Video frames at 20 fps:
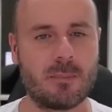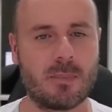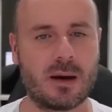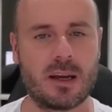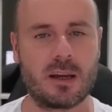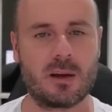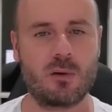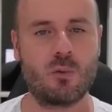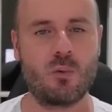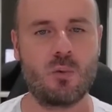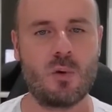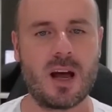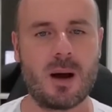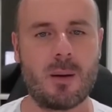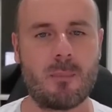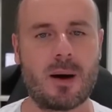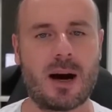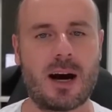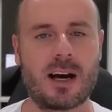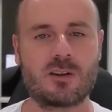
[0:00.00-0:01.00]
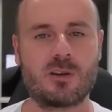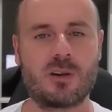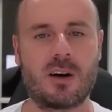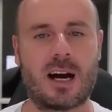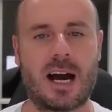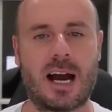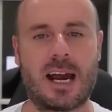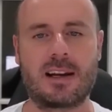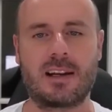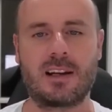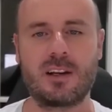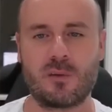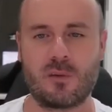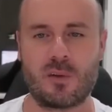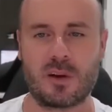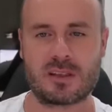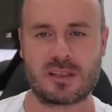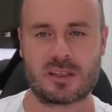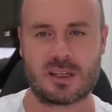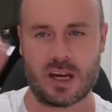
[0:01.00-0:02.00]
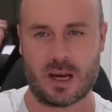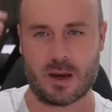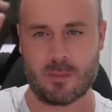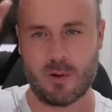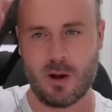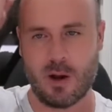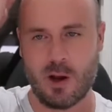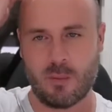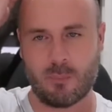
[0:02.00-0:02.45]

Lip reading: September 3rd, in Ulato.